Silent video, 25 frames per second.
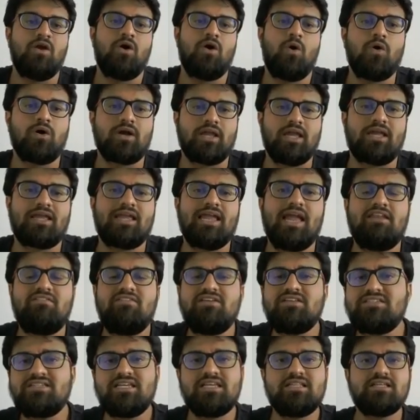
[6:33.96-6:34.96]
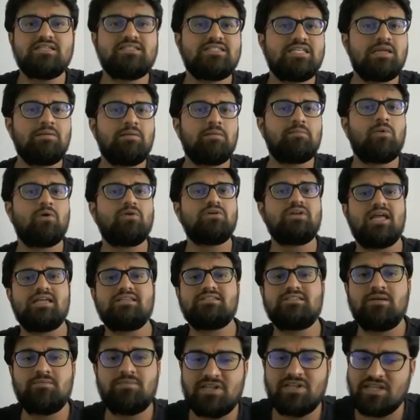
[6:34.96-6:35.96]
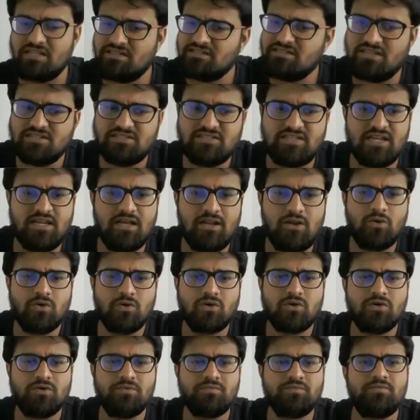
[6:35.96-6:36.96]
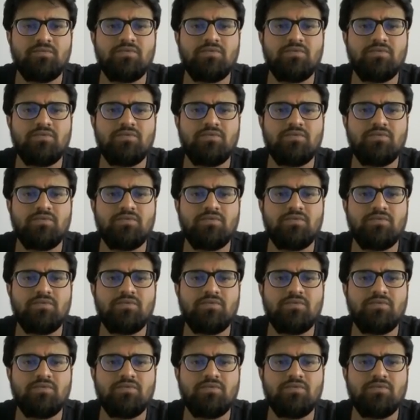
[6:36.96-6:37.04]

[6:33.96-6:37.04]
Okay, can we say the same about S M? Let's just take a look.